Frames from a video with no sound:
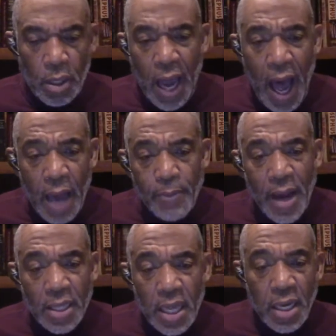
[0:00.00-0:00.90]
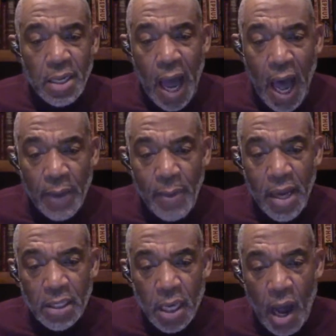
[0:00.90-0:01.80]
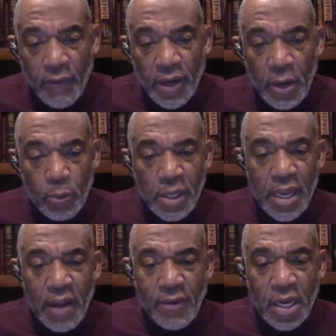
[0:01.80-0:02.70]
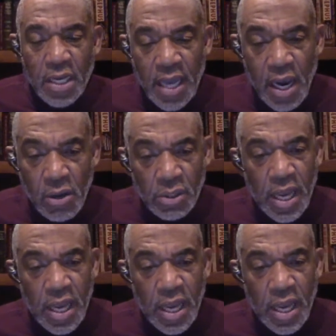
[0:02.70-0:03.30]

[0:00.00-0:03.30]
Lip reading: God makes a covenant with David and tells